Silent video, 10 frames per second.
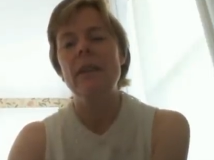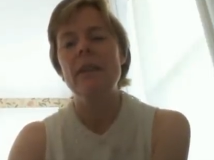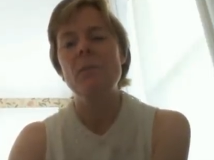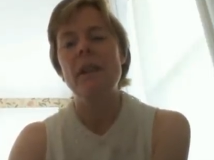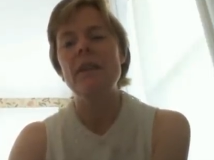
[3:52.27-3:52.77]

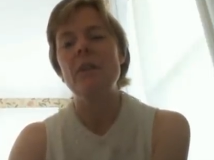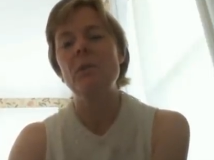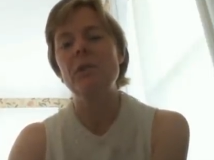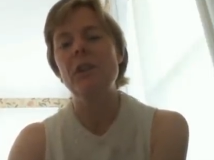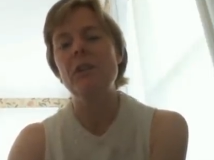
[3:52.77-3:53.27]
Yawande
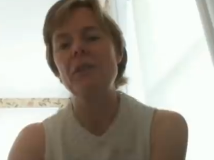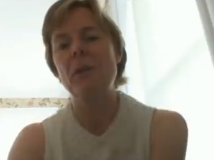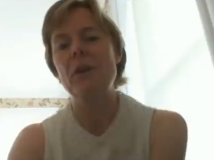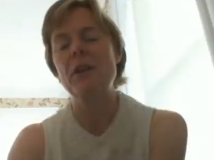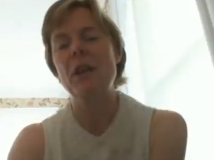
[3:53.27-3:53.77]
also
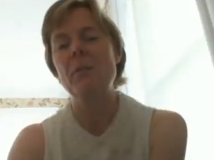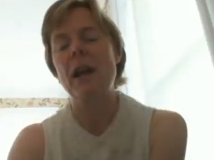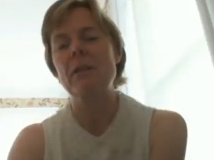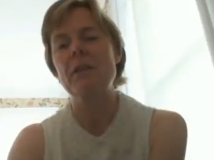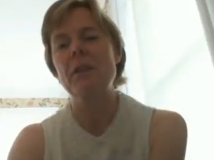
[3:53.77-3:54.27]
spoke
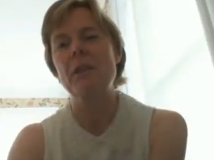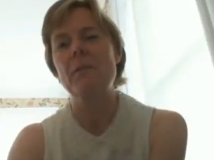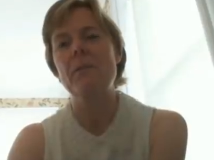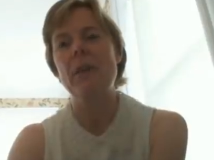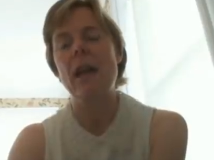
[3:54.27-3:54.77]
about
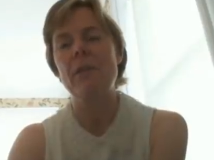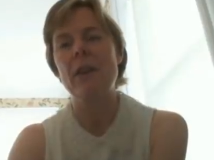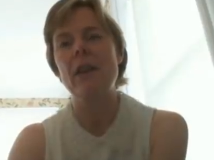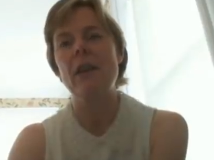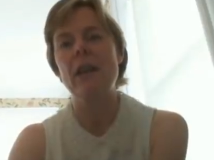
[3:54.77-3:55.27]

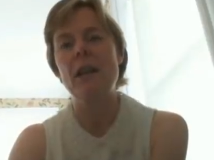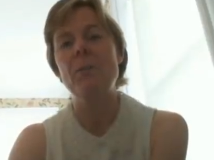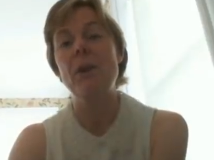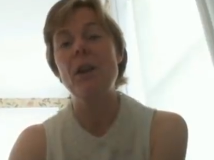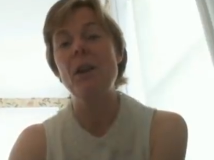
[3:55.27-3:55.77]
having a clear
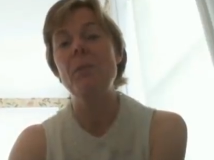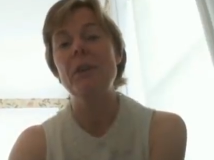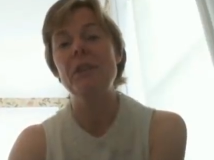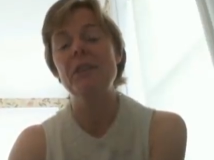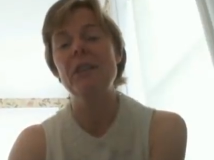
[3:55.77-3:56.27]

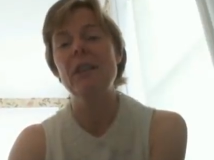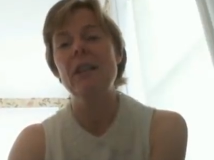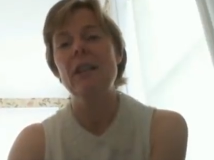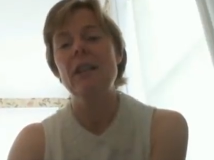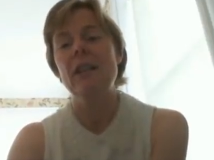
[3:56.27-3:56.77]
purpose.
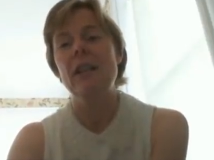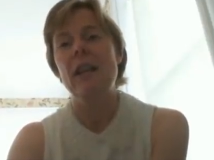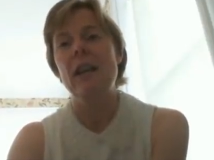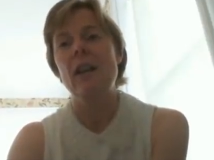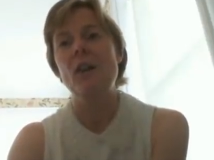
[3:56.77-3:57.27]

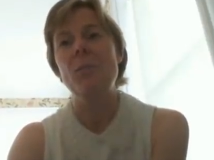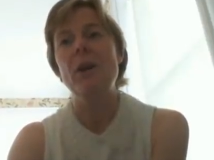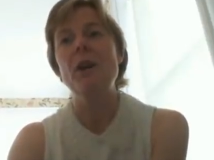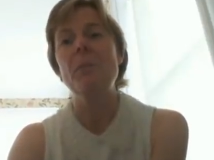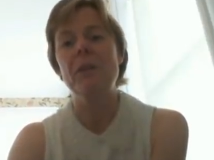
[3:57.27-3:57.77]
Our
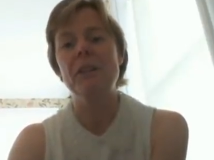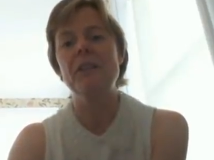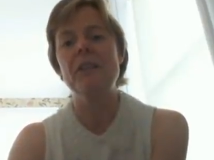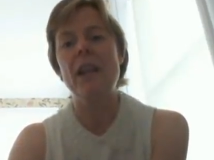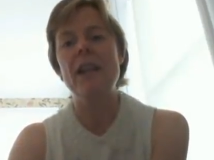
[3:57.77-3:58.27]
purpose
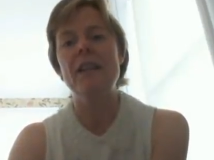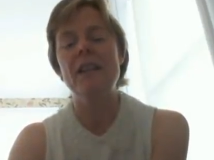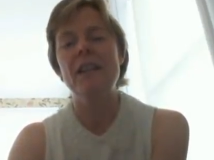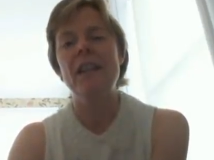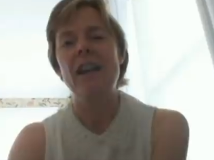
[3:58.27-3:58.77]
today
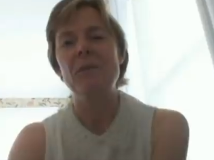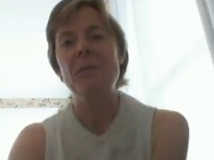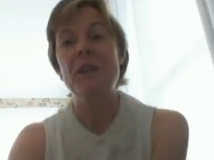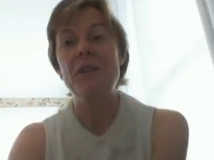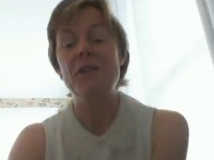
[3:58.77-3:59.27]
has
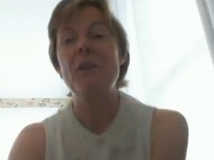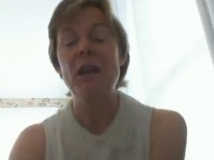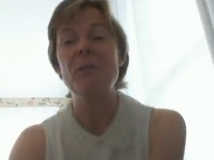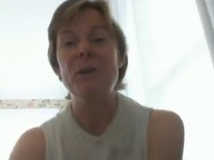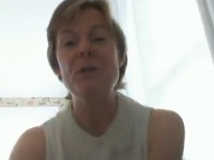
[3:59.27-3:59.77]
been to
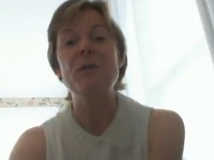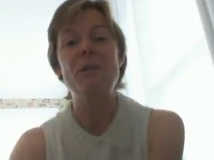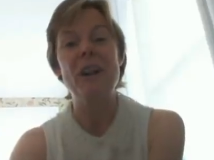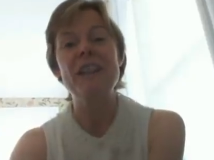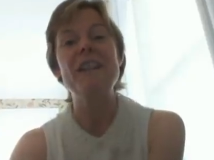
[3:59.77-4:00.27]
help you
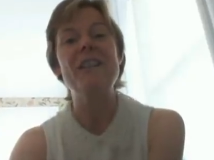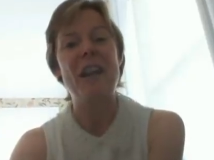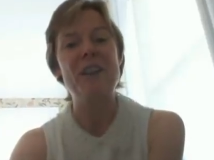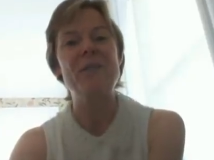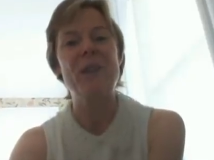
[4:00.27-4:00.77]
find
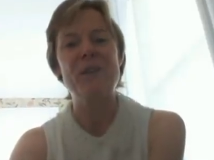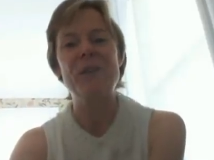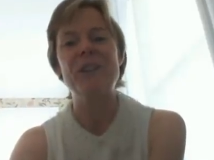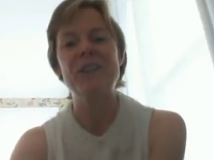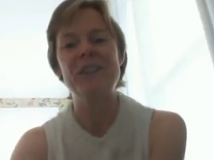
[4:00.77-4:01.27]
that
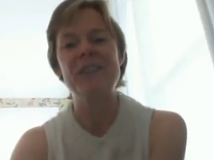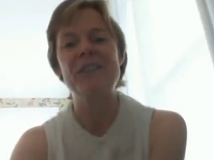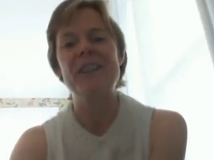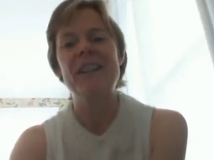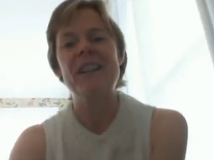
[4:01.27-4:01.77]
purpose.
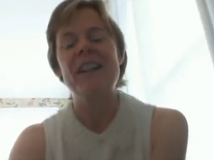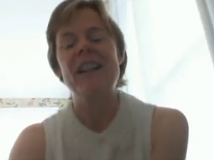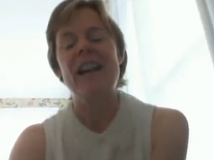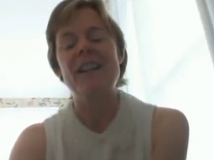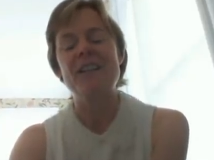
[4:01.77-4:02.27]

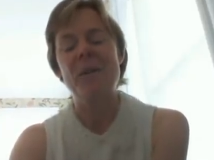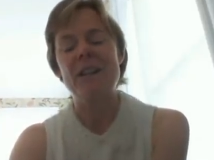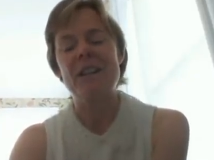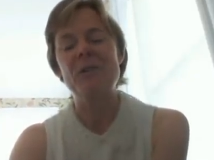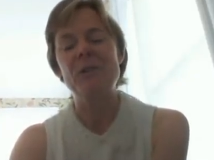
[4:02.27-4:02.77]
And
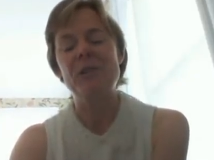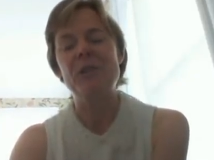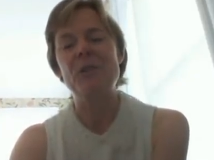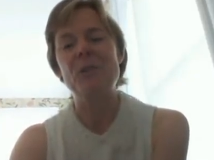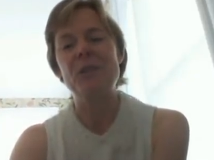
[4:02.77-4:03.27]
Yawande also
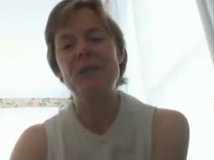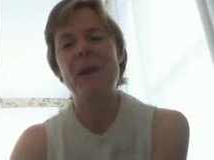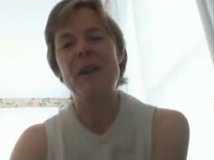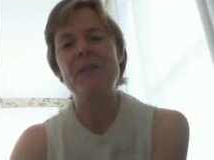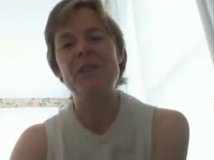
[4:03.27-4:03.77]
talks
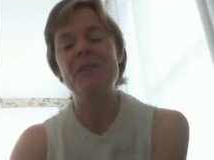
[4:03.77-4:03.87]
about